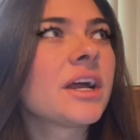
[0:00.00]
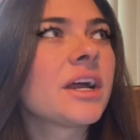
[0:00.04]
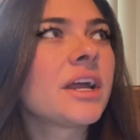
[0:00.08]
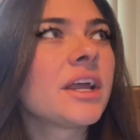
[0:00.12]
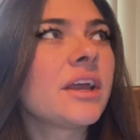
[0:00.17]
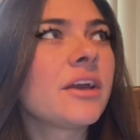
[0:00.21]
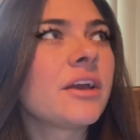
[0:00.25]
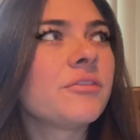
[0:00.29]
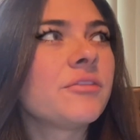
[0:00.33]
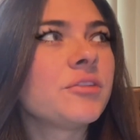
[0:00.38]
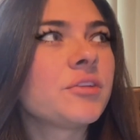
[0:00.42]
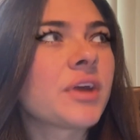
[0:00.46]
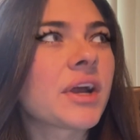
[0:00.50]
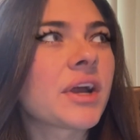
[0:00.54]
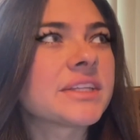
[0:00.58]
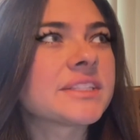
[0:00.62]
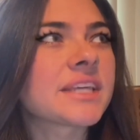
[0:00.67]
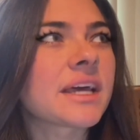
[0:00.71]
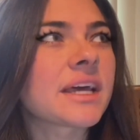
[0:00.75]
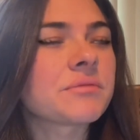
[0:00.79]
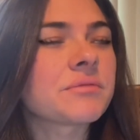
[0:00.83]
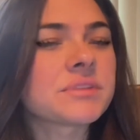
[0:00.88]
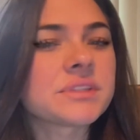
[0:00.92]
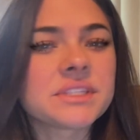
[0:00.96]
If you
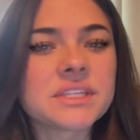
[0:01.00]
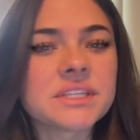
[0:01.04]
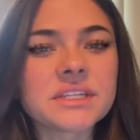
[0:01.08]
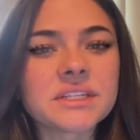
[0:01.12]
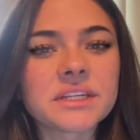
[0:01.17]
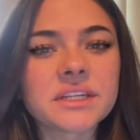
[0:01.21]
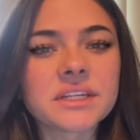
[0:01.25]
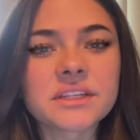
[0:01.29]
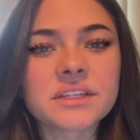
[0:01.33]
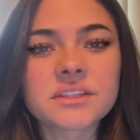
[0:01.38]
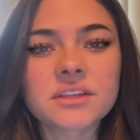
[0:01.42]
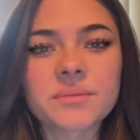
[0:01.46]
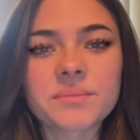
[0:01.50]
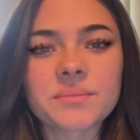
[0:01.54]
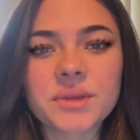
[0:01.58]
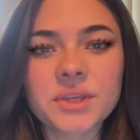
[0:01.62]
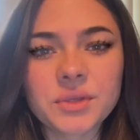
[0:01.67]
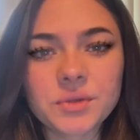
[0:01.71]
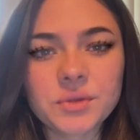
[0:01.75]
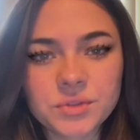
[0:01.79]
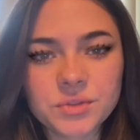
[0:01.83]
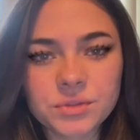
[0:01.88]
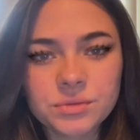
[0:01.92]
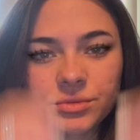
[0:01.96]
guys haven't seen it, it's on my
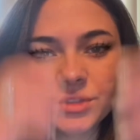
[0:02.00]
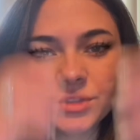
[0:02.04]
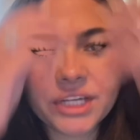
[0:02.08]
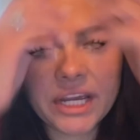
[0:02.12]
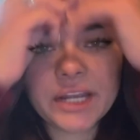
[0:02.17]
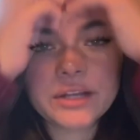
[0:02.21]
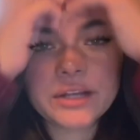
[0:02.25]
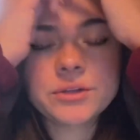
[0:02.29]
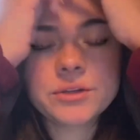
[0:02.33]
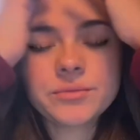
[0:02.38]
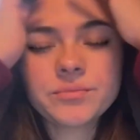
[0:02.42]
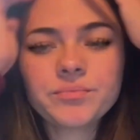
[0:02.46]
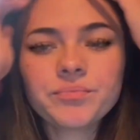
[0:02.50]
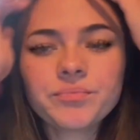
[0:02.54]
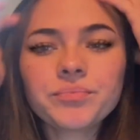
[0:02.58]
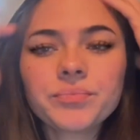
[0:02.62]
YouTube channel.